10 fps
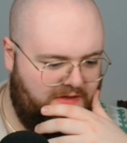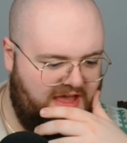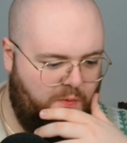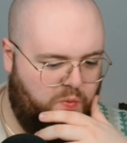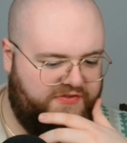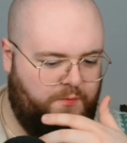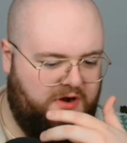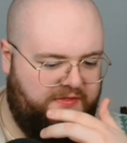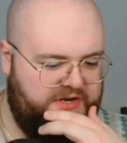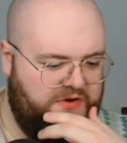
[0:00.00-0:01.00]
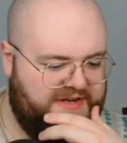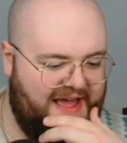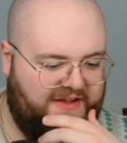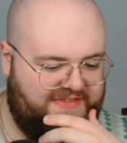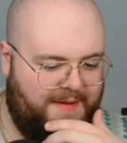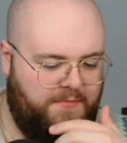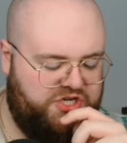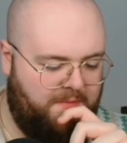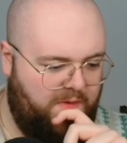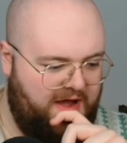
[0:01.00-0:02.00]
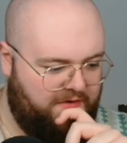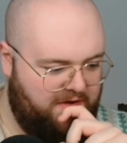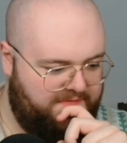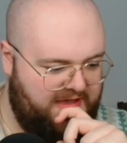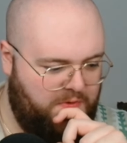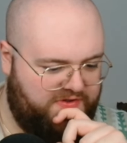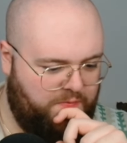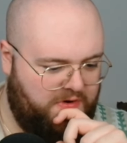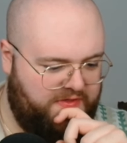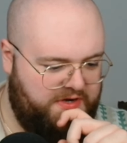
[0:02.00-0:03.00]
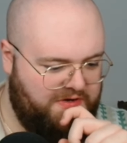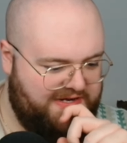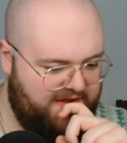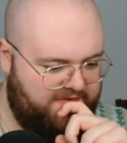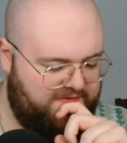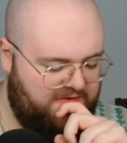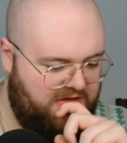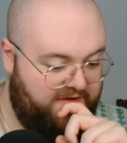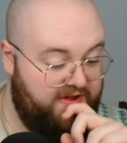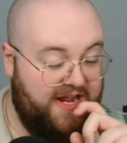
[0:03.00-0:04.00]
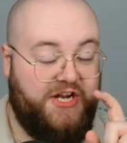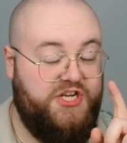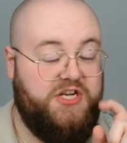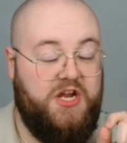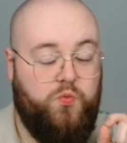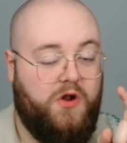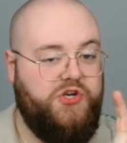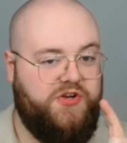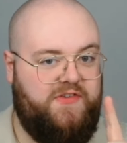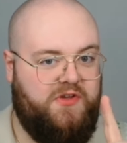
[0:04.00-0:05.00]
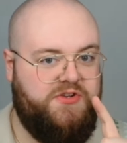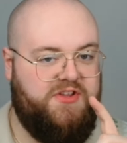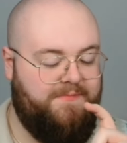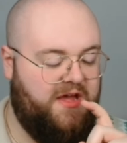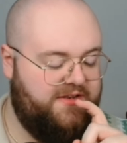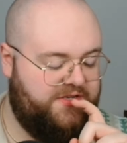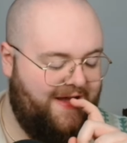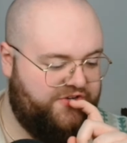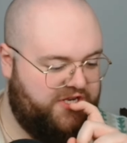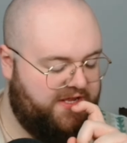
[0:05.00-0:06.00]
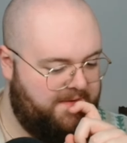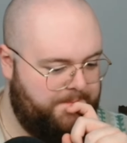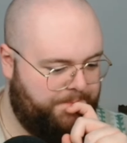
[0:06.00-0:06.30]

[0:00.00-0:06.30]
It wasn't one of the new decks, that much I'm aware of. It wasn't one of the new decks. I've only actually did one Justice Hunter match today.